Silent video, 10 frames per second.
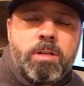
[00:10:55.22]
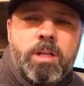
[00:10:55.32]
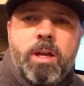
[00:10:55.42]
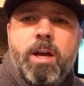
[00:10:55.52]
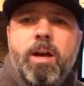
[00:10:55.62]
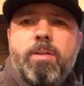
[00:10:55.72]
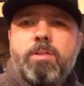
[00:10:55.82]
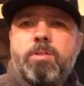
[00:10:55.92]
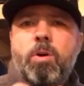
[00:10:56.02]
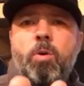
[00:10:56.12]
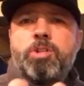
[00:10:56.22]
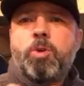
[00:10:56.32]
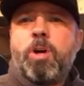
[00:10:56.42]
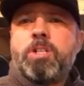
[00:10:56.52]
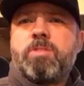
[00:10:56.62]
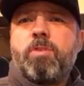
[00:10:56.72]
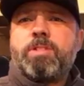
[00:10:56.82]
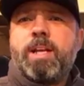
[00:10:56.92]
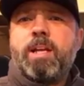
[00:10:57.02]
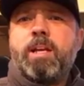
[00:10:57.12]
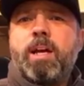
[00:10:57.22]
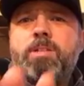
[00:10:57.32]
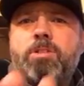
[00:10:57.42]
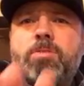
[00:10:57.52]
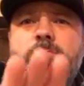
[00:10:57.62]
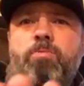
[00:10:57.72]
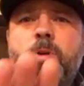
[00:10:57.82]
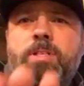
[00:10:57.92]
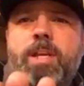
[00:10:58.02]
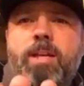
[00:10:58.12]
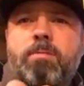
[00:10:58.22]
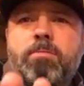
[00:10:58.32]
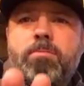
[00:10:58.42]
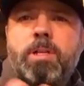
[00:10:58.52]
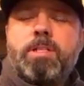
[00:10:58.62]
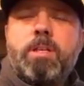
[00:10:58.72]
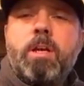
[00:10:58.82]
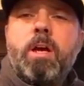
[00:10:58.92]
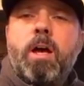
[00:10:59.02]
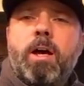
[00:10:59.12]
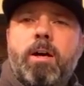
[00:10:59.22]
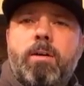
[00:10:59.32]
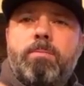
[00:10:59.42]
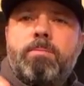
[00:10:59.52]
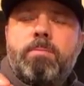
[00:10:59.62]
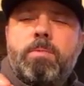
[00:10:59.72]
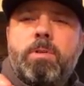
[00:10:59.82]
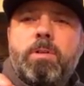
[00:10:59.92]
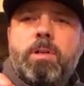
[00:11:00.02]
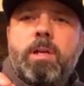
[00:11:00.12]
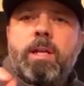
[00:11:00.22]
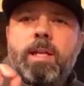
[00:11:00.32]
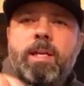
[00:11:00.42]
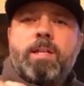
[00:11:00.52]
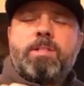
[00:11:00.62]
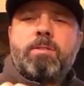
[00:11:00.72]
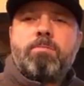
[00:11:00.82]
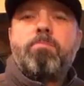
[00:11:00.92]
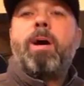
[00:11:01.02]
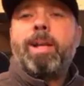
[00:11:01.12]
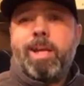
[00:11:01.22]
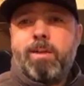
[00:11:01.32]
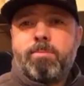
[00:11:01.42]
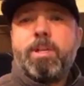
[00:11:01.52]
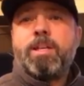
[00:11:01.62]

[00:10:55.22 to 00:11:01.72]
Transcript: Hold your questions for a second, guys. Just 1 second, please. It is, my name is